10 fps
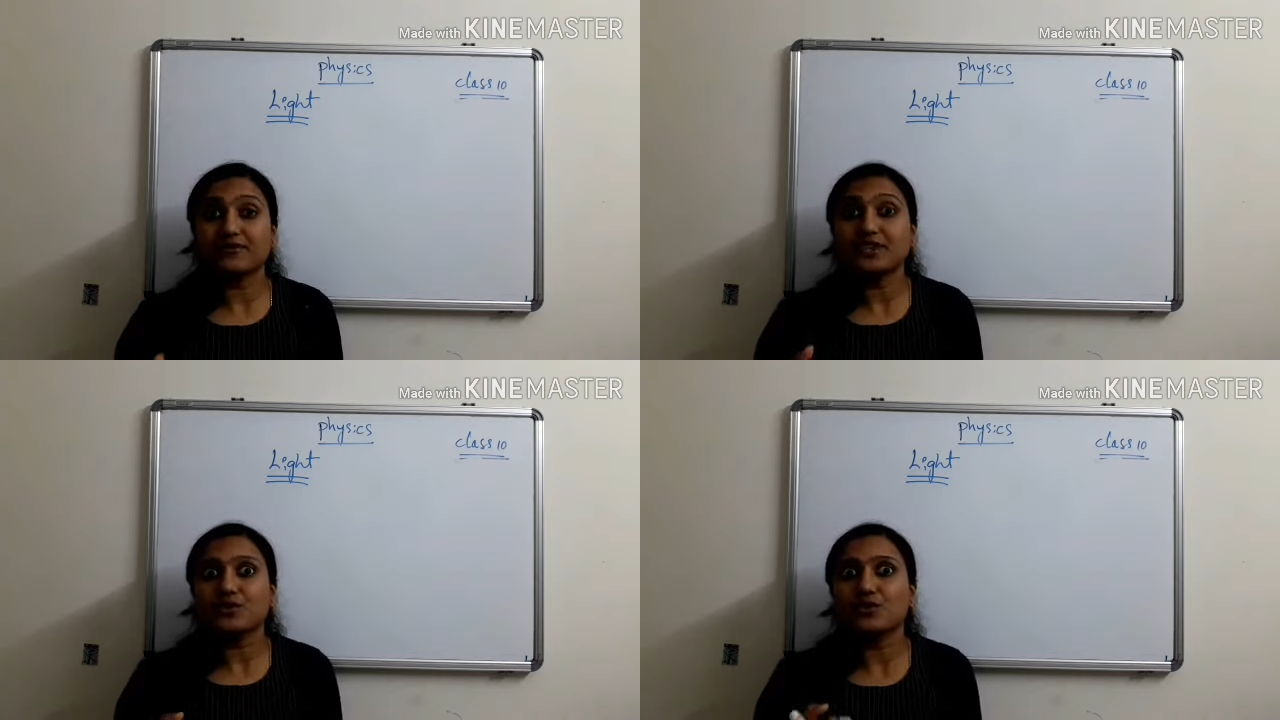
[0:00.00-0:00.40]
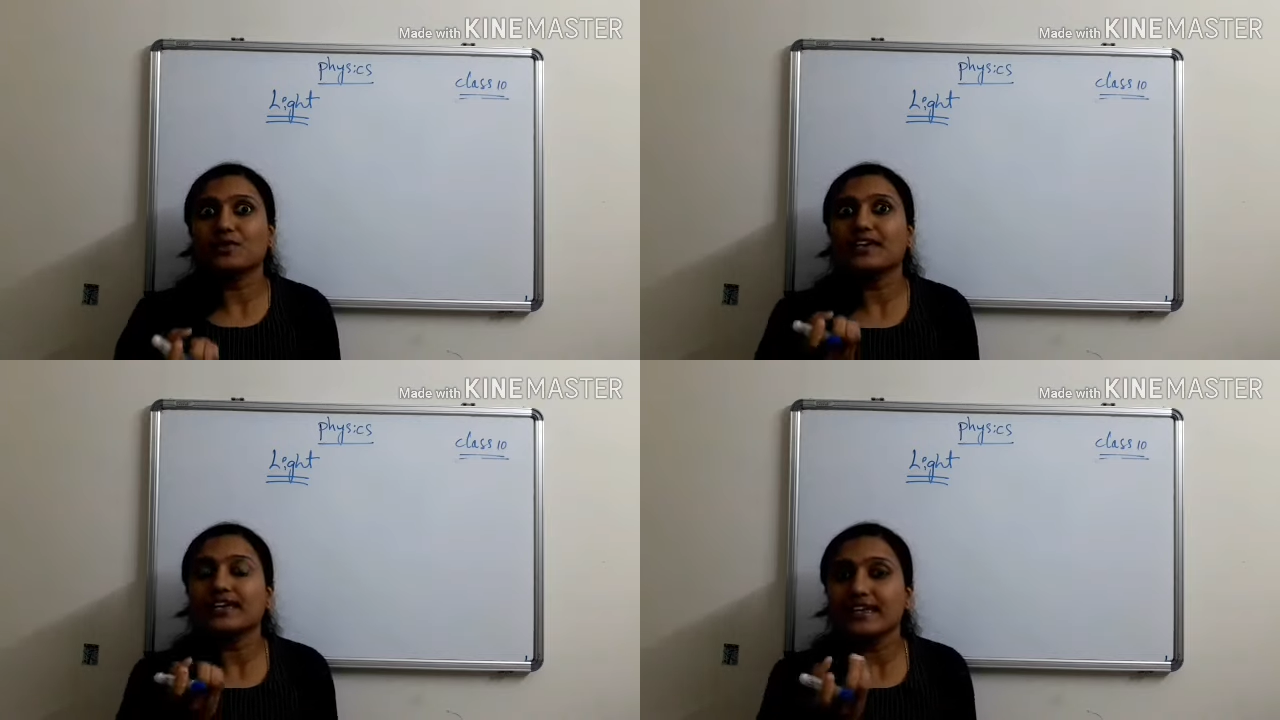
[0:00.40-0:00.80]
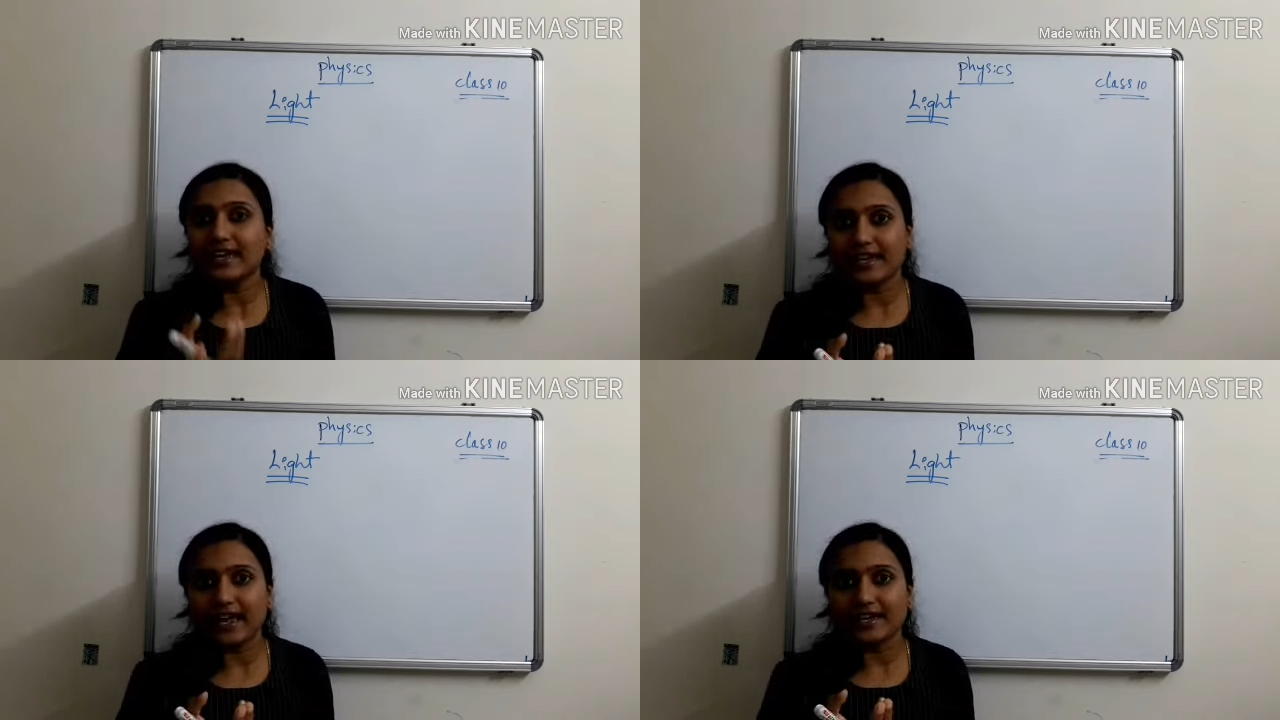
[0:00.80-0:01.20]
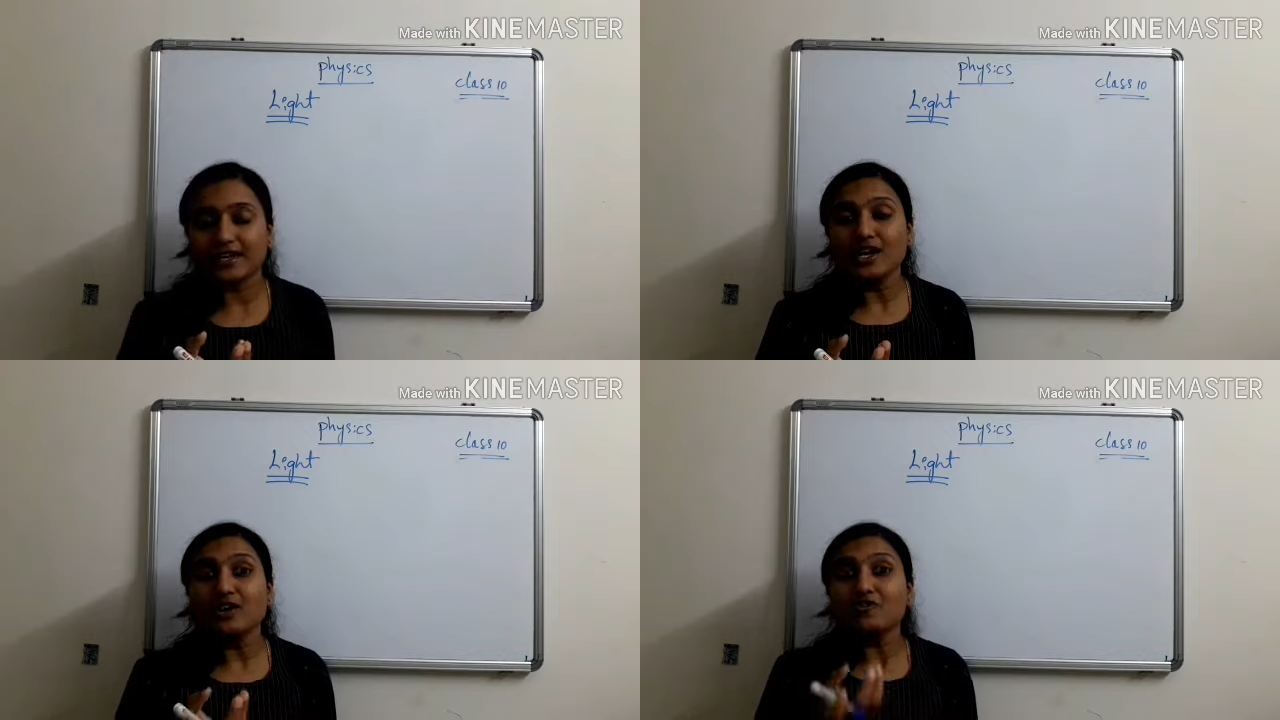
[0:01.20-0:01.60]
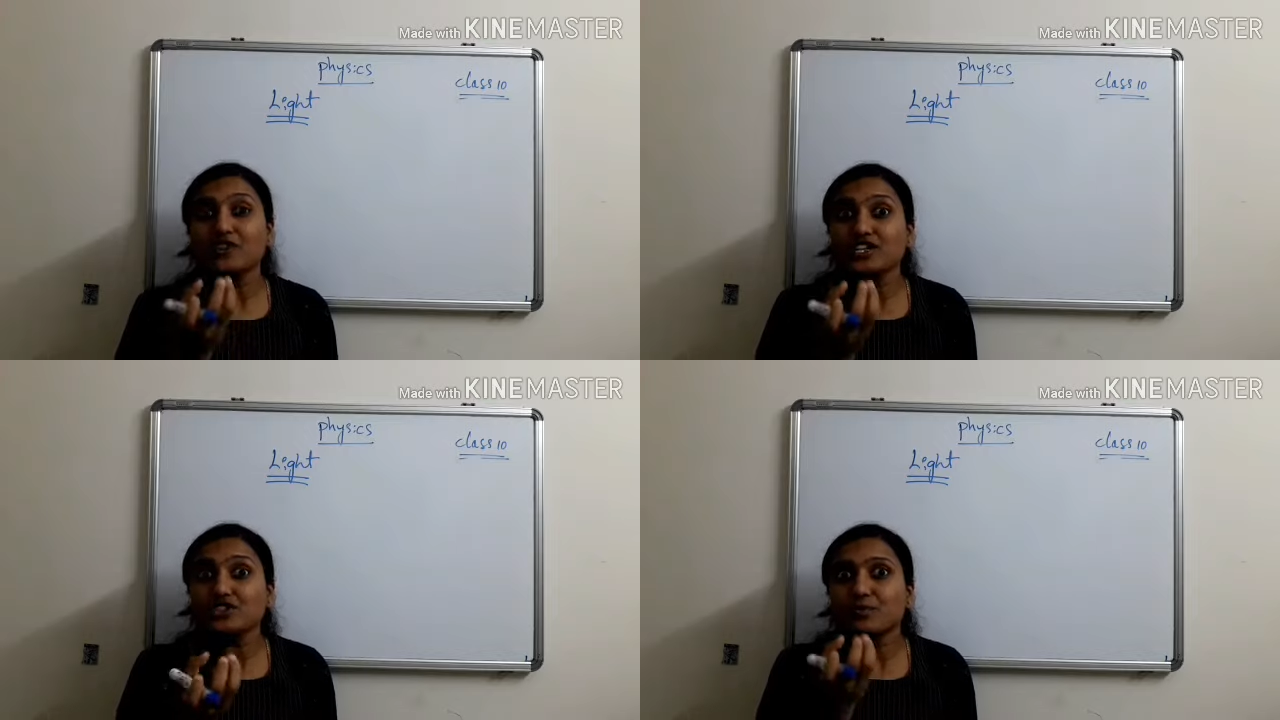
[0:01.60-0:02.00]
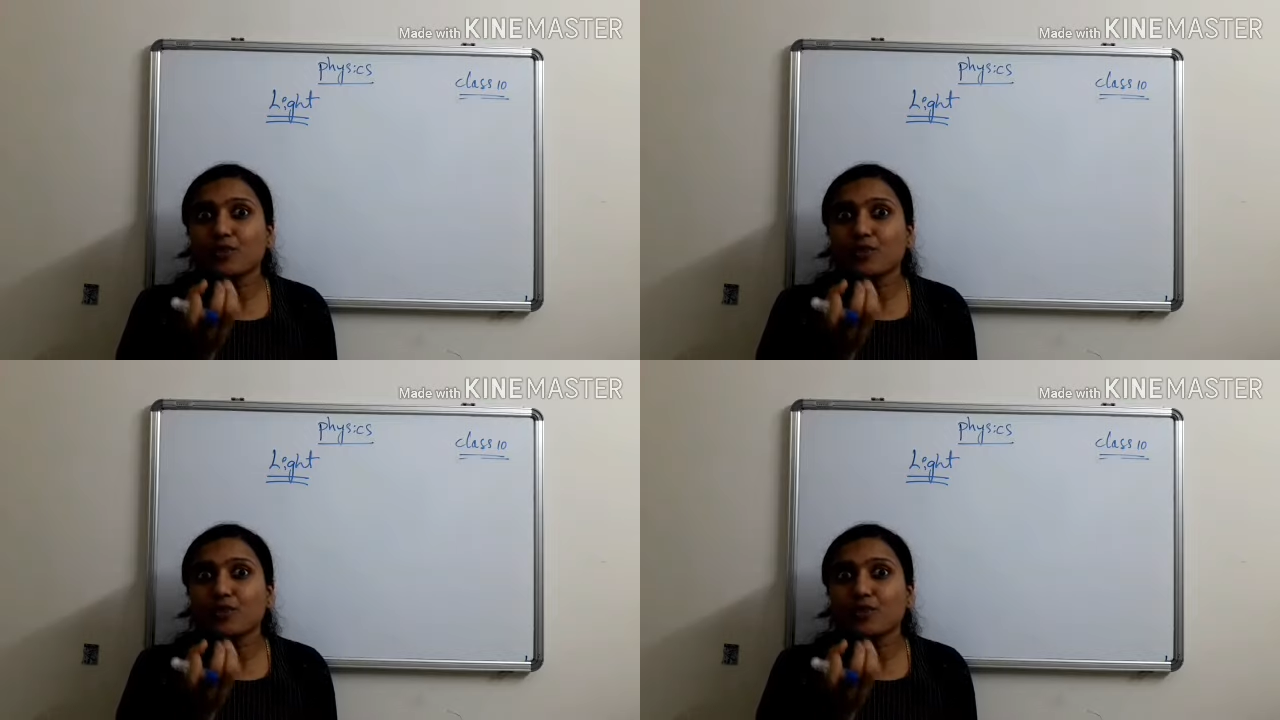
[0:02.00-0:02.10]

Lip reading: With only the light, which